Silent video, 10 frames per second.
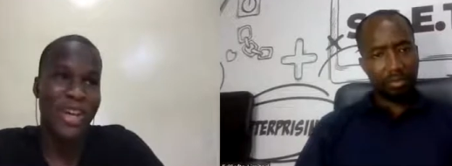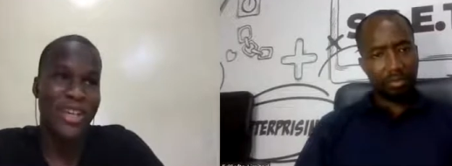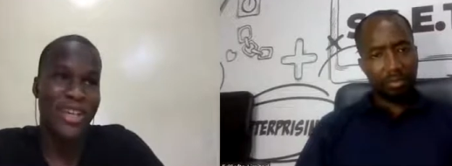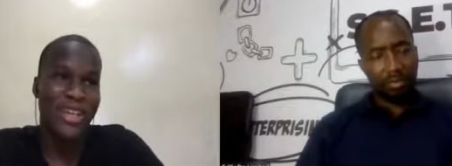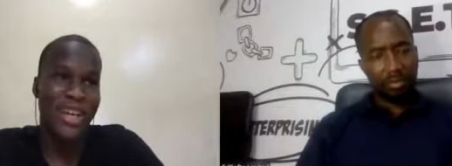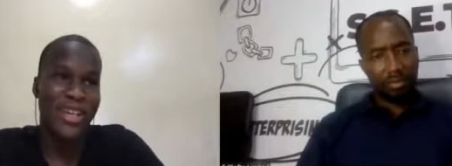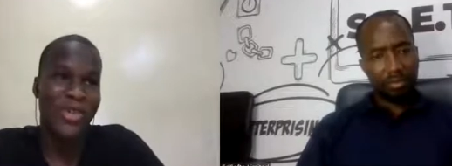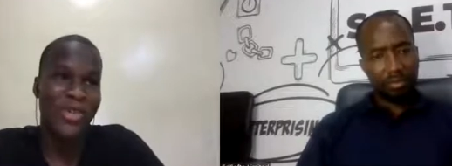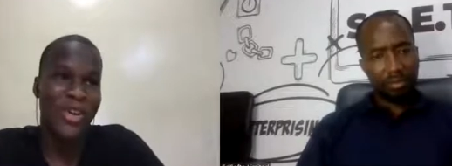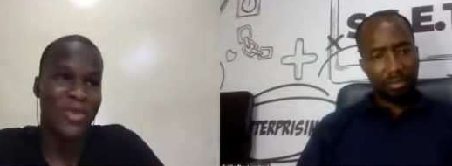Speaker 1: And then I
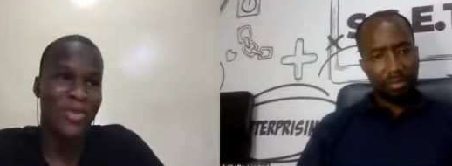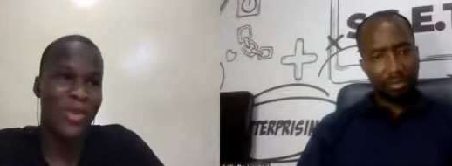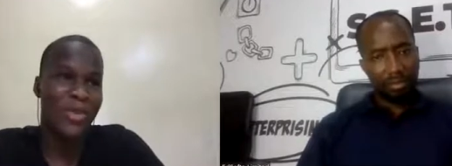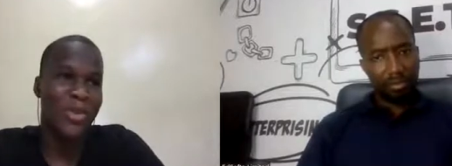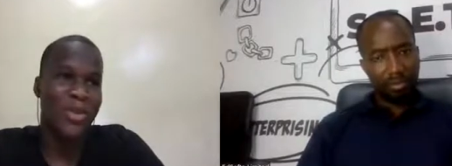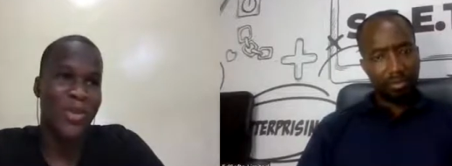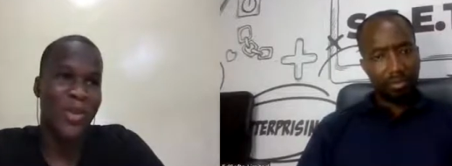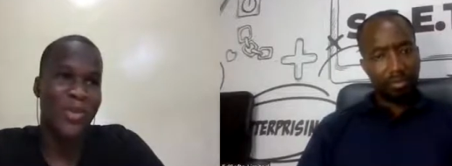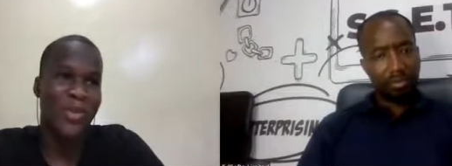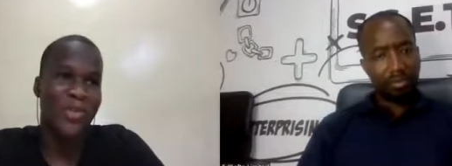know I've spoken to some
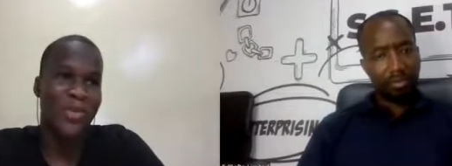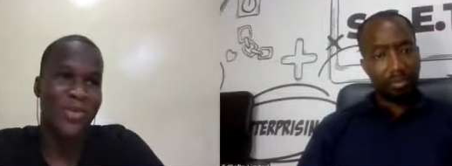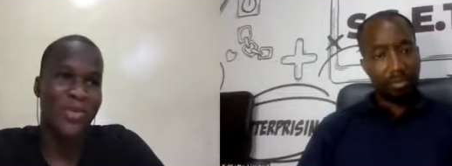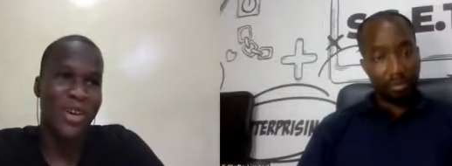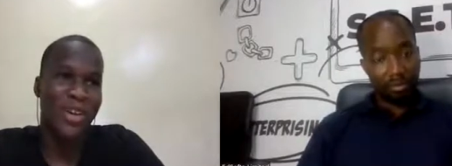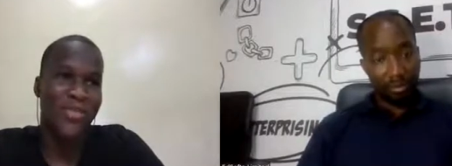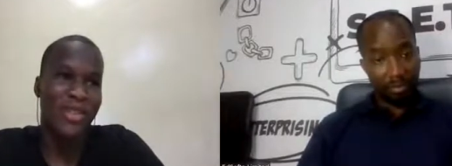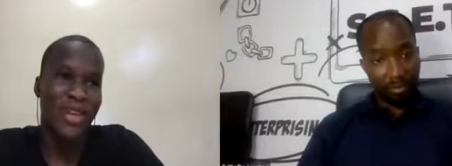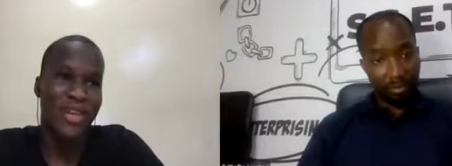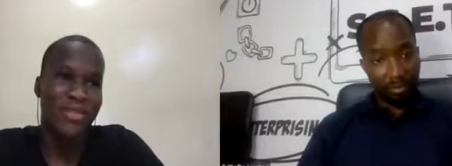couple of people who are even
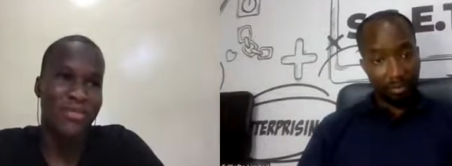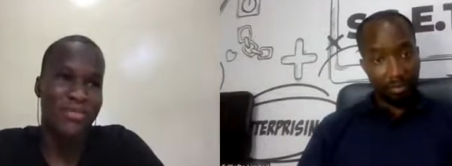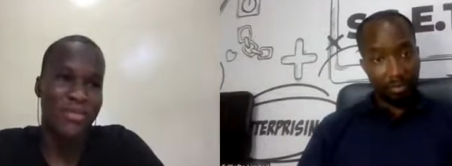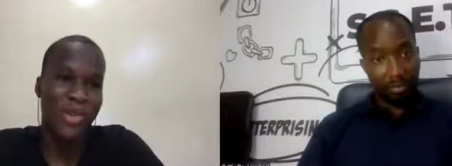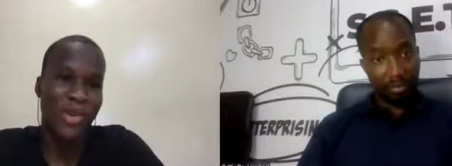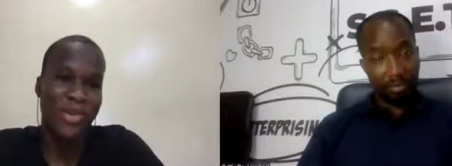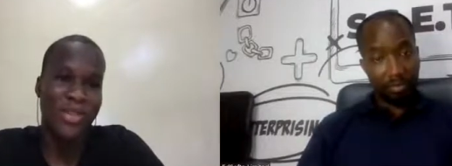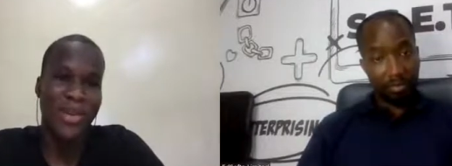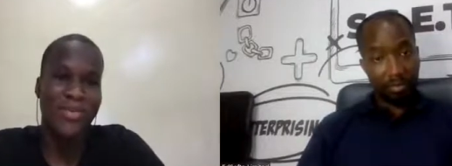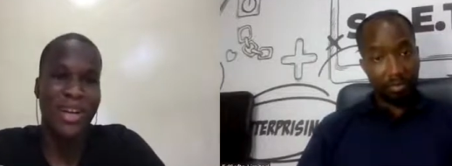like, you know,
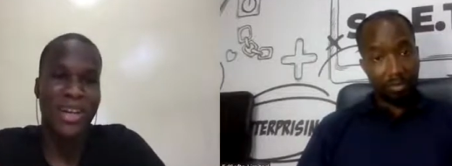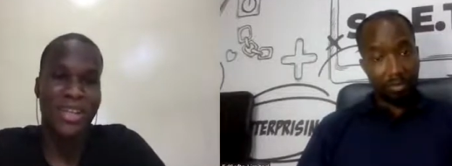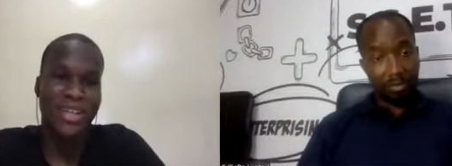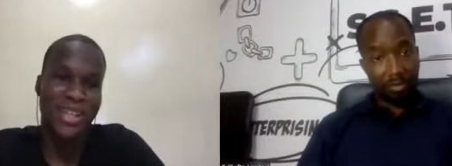tech marketers,